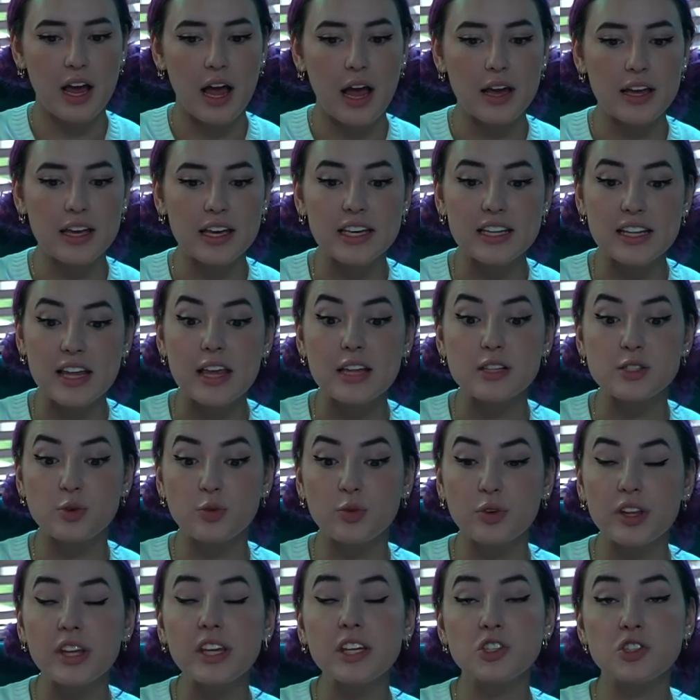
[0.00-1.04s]
It's a
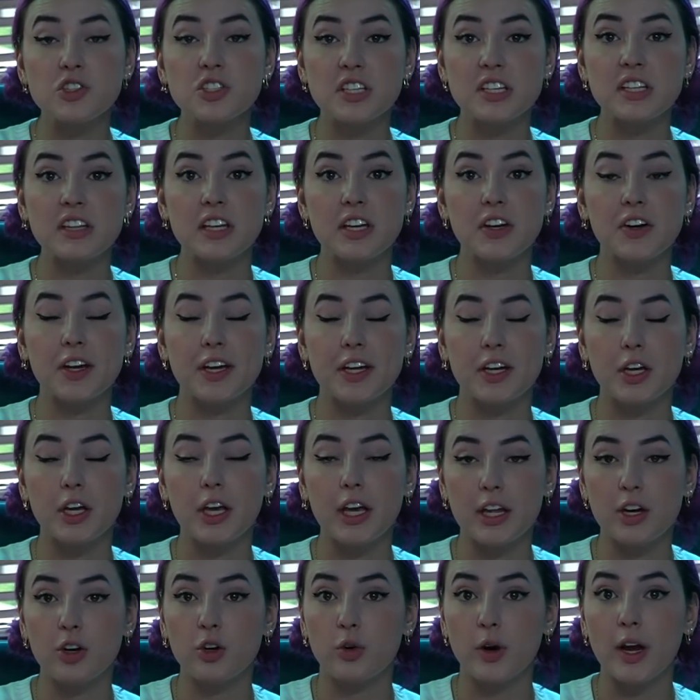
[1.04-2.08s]
really interesting theory
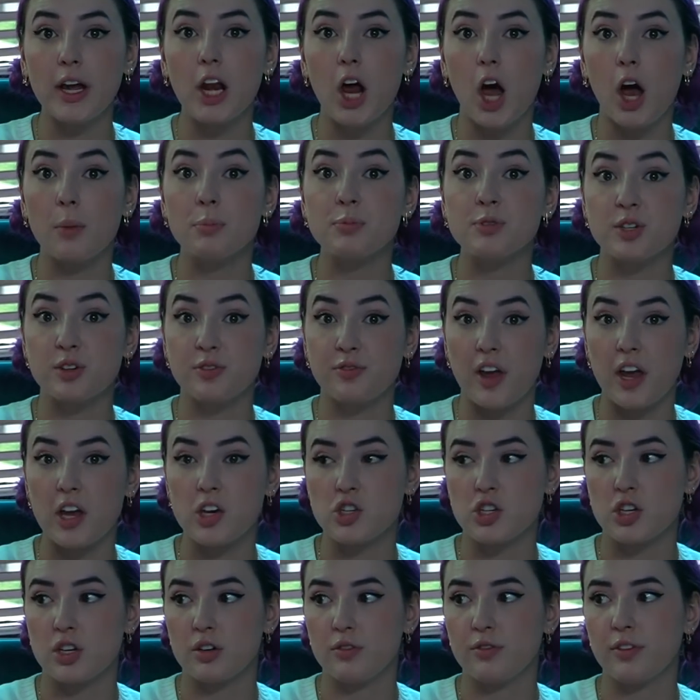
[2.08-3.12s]
and a great
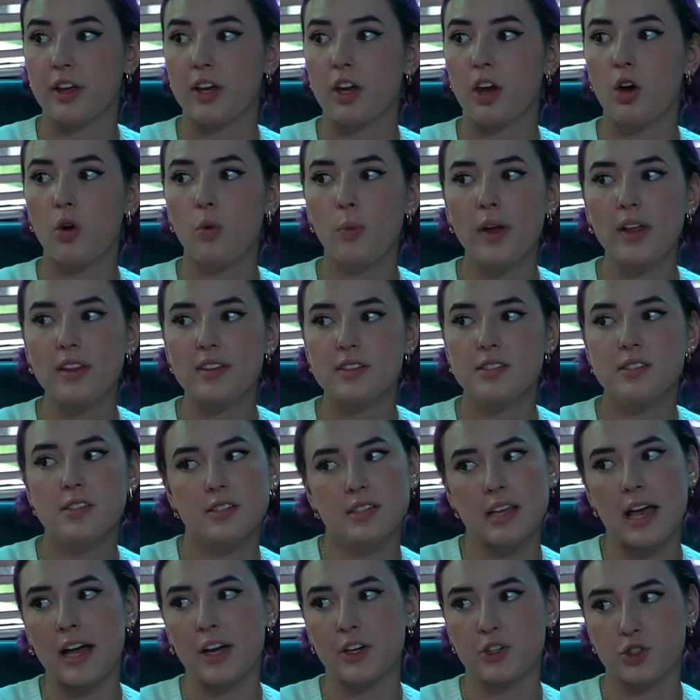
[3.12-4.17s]
observation of like, oh wait, this
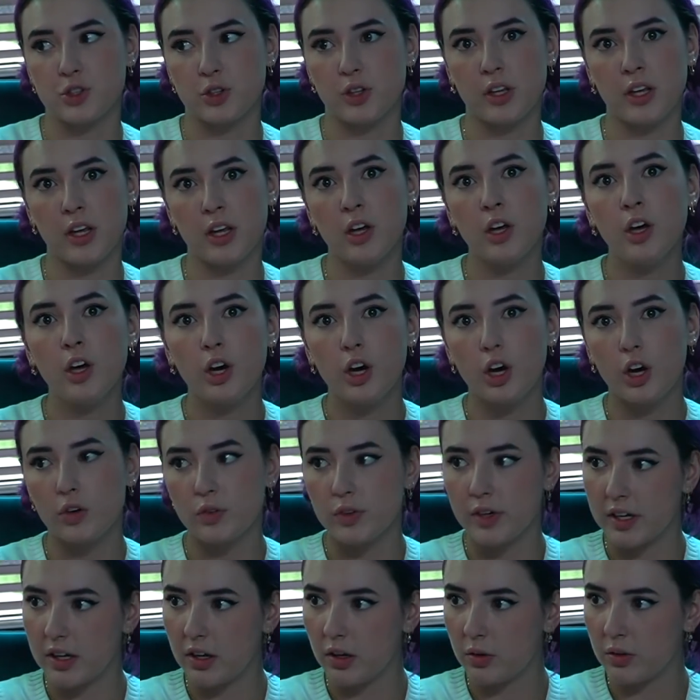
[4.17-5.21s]
is actually a
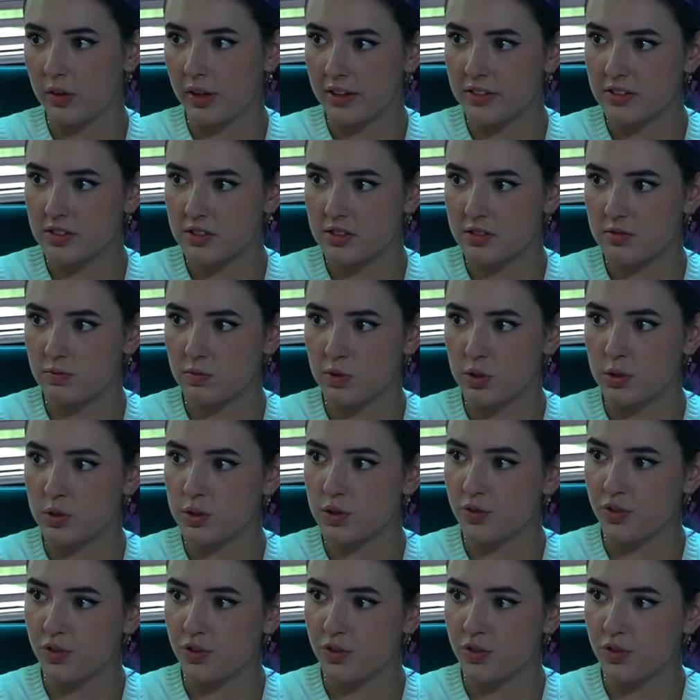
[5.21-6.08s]
radio that's used for